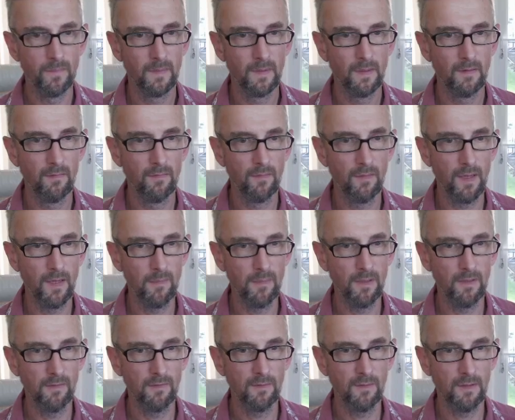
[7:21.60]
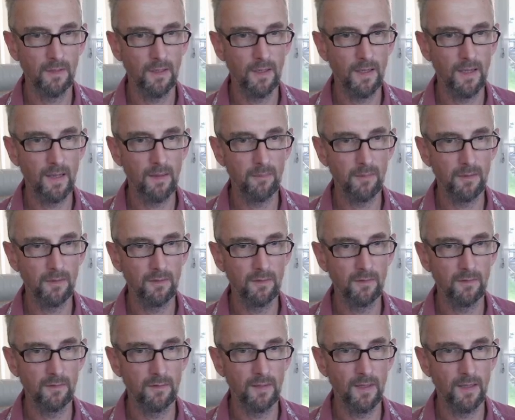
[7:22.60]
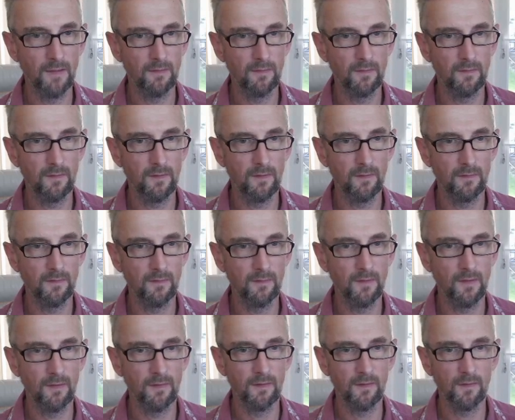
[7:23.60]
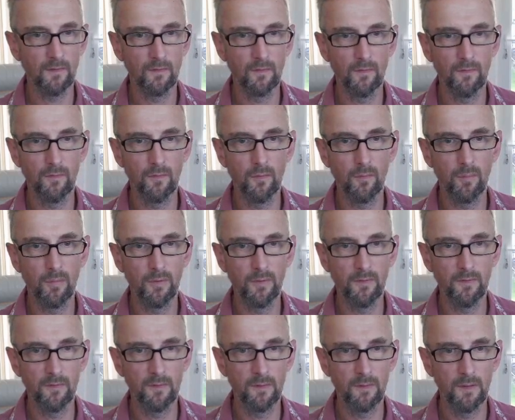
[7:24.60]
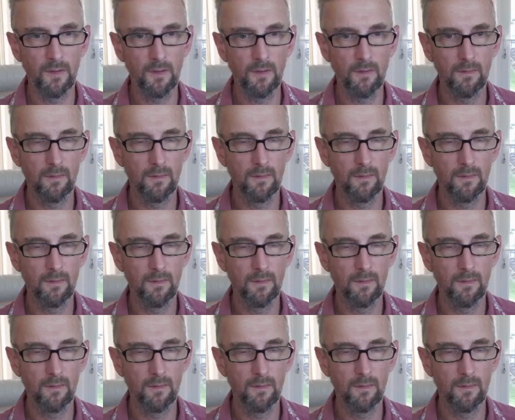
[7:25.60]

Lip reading: Flame ESC, I am going to add suggested settings for 4.0.